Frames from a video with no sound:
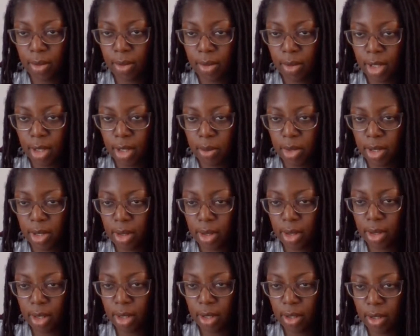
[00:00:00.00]
Let me
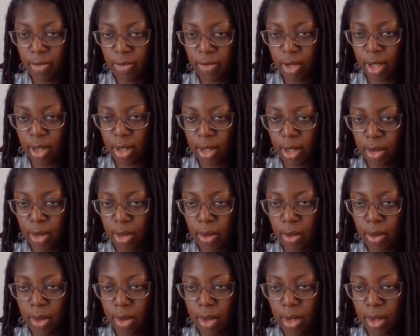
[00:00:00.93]
see if I can
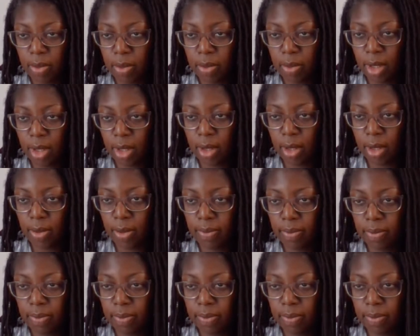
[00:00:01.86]
scroll up there.